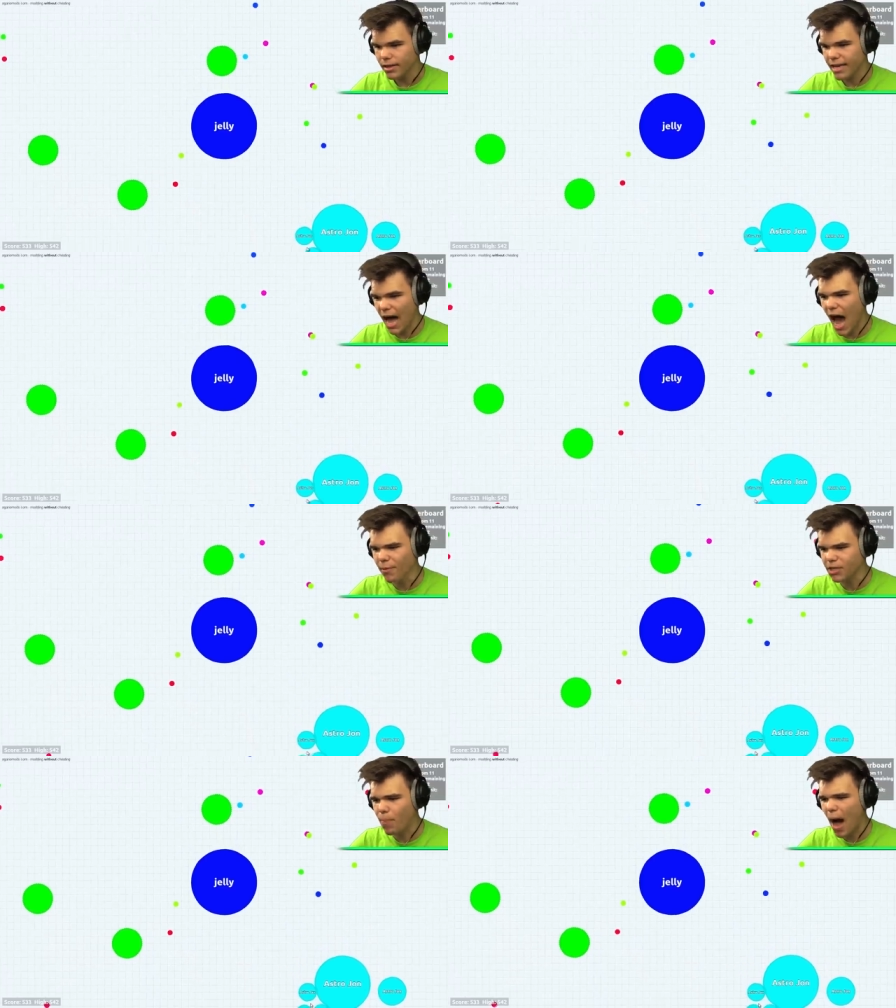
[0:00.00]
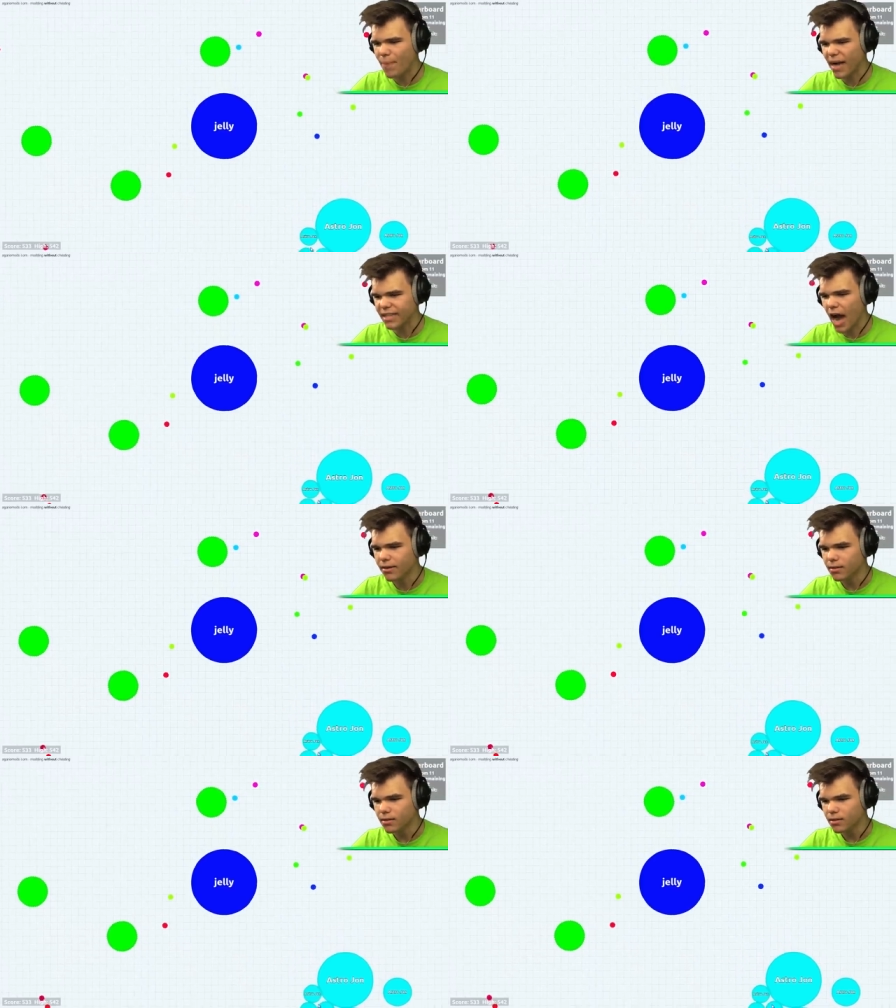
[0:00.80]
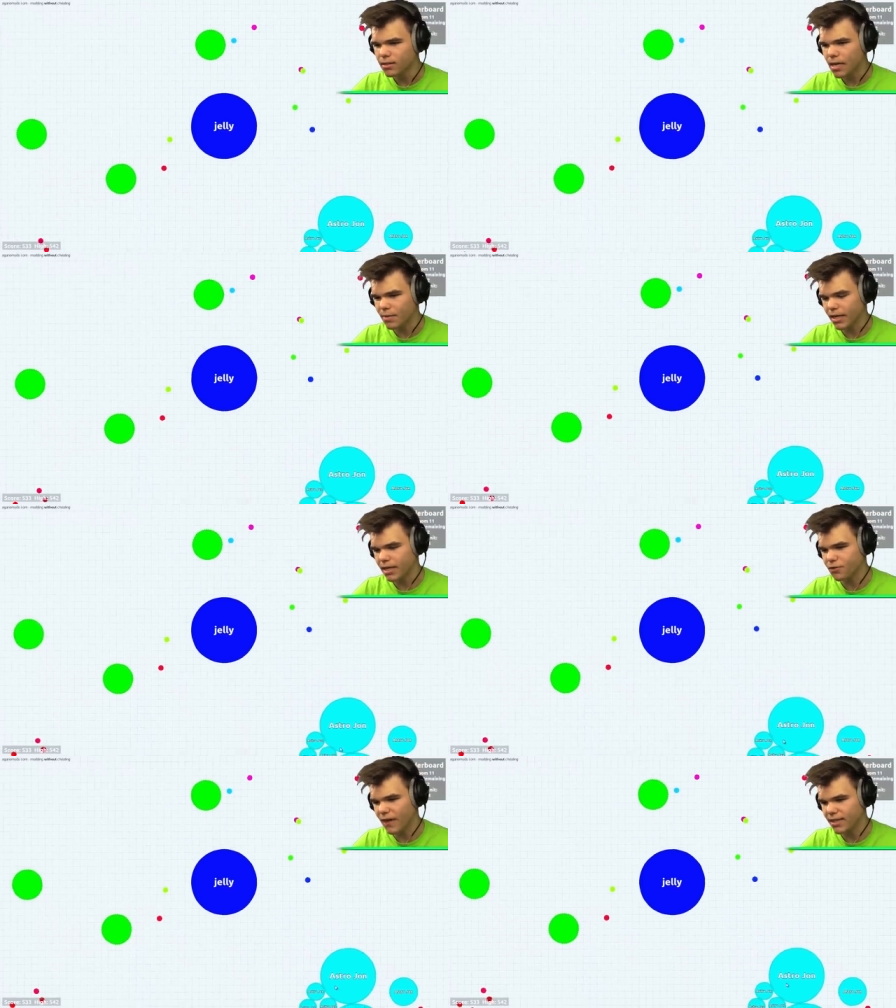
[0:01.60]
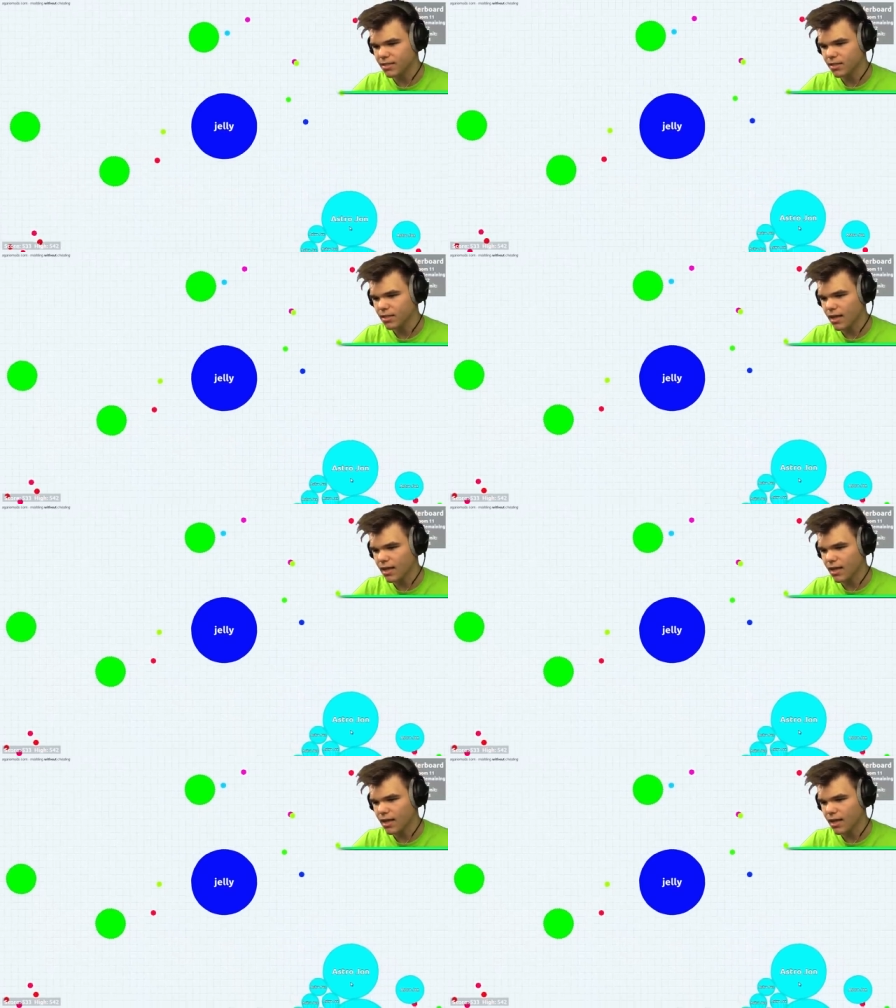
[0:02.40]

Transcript: Come to Papa, John. I'm gonna eat his face.